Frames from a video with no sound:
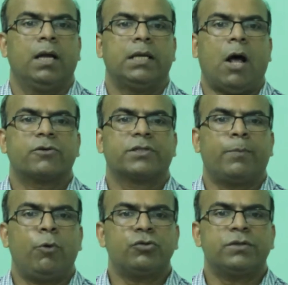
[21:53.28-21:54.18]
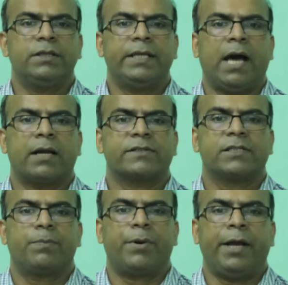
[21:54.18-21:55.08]
Now suppose they are
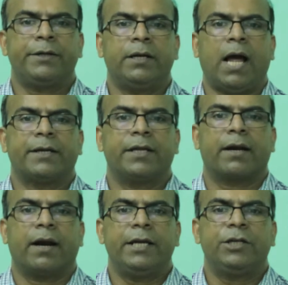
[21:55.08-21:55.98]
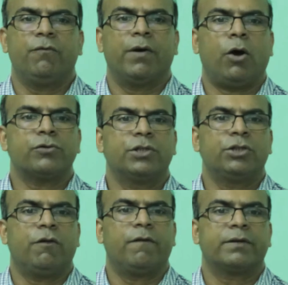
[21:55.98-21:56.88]
separated at a relative
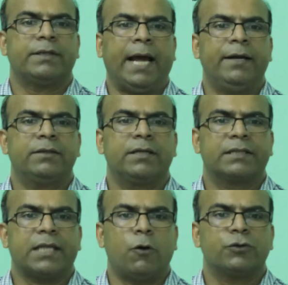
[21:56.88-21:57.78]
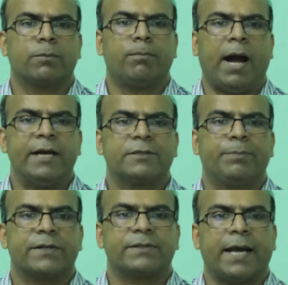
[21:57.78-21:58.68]
velocity of 93,000 miles
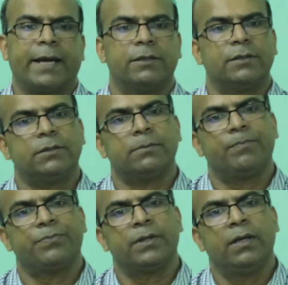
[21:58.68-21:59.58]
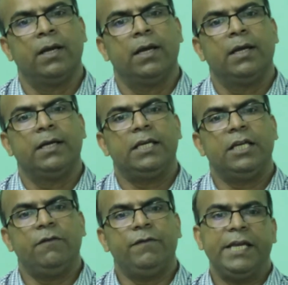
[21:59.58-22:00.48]
per second.
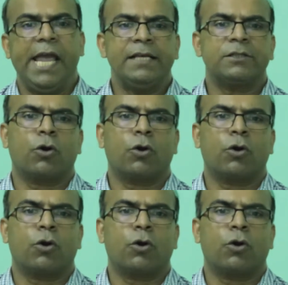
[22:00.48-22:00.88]
If A's